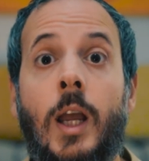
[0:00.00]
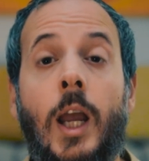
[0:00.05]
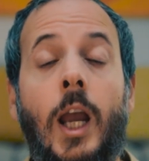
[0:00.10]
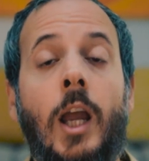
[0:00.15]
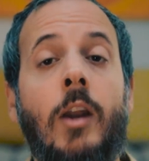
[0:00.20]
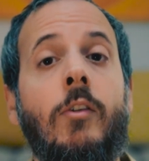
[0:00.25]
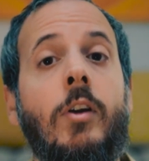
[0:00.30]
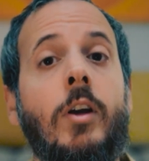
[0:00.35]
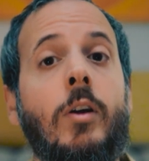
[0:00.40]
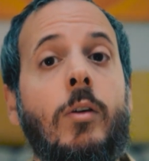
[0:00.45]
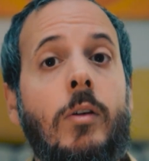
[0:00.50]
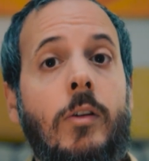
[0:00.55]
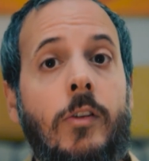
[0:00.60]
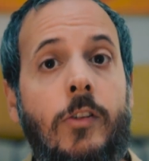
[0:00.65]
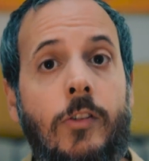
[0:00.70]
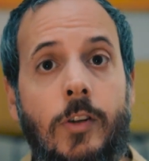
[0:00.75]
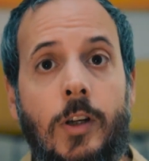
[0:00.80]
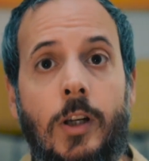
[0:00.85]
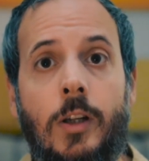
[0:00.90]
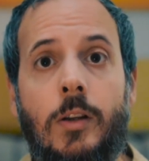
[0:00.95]
and
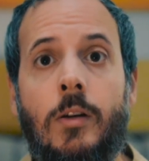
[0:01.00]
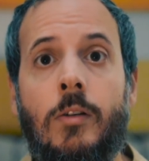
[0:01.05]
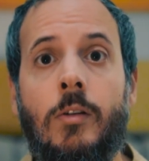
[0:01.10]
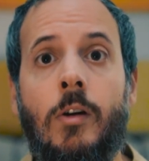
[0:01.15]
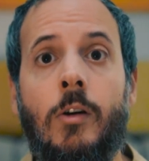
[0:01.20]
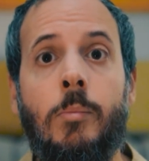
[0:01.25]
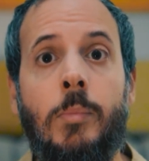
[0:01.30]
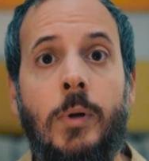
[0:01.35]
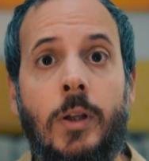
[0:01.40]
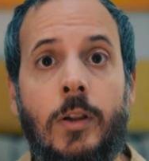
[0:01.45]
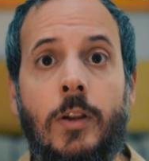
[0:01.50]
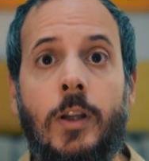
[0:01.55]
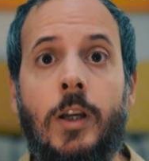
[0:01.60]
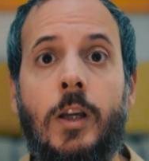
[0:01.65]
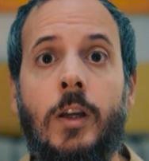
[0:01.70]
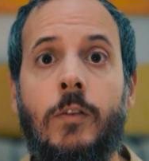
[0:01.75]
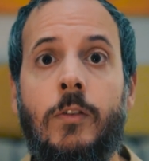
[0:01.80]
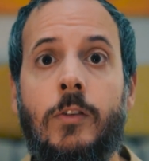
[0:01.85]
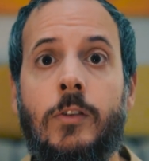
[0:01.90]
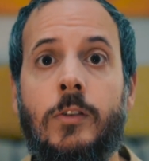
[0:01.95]
reconsider our
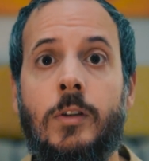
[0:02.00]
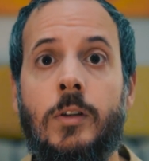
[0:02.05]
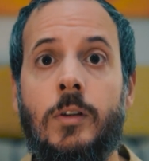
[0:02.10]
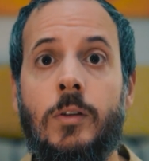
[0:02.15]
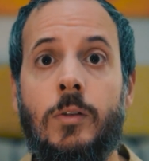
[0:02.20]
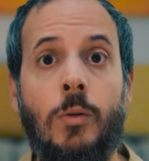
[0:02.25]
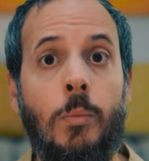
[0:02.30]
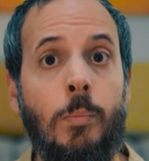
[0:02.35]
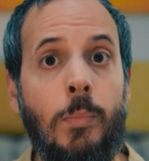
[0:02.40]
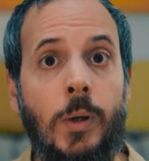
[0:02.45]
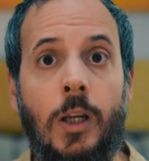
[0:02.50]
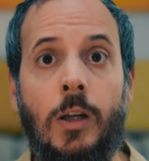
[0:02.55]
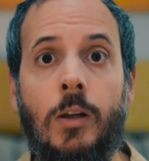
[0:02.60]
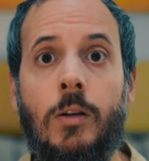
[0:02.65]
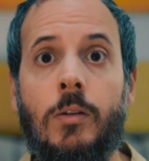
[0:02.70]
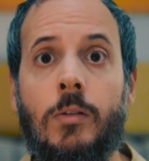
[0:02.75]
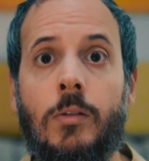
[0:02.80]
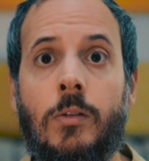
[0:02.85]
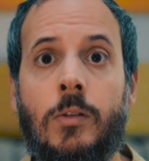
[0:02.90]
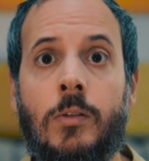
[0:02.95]
beliefs and
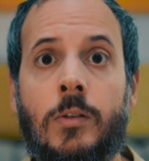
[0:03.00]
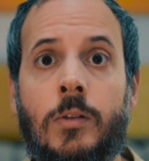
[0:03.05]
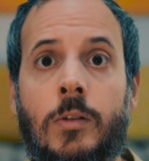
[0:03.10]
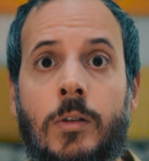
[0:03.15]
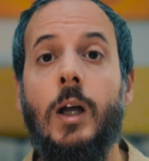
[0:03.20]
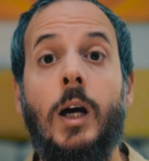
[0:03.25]
opinions,